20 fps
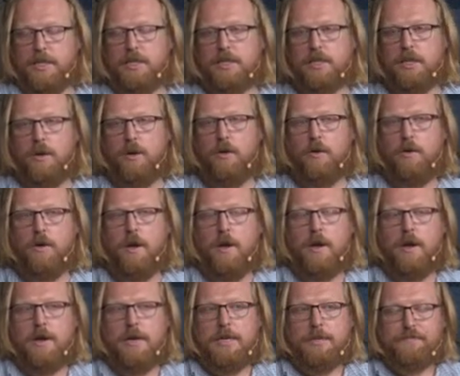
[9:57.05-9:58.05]
So
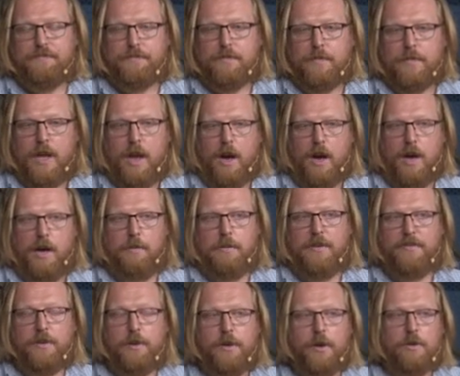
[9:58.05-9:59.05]

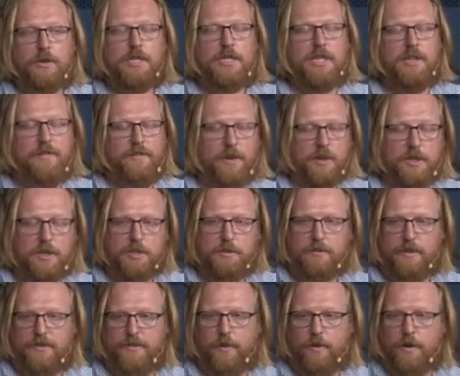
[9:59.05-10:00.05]
if you notice that function
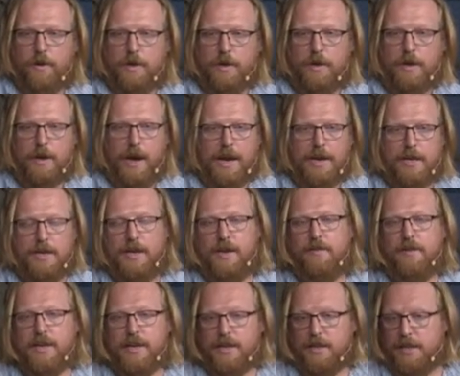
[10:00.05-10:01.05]
before, I didn't have
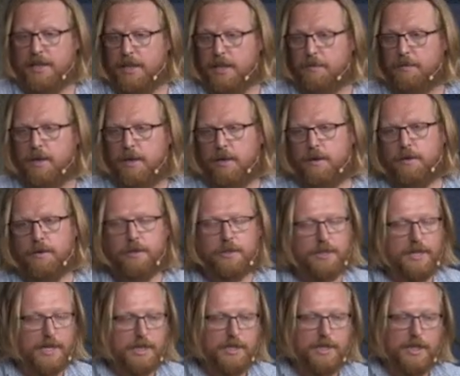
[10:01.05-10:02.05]
any cleanup code. There's
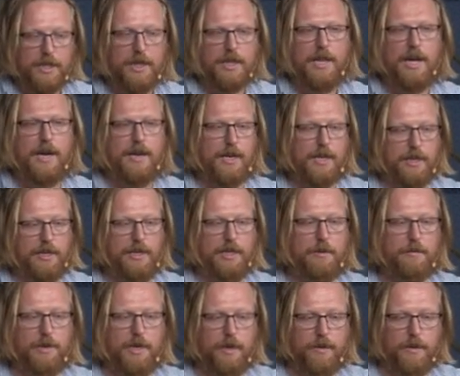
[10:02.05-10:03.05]
actually a lot of
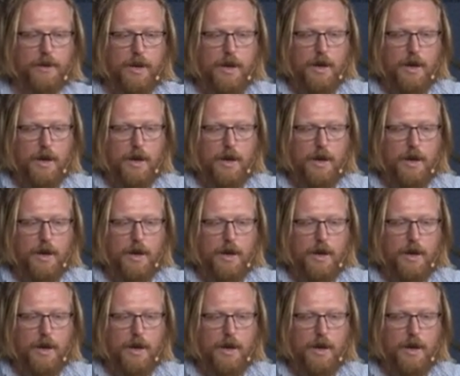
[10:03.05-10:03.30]
cleanup code.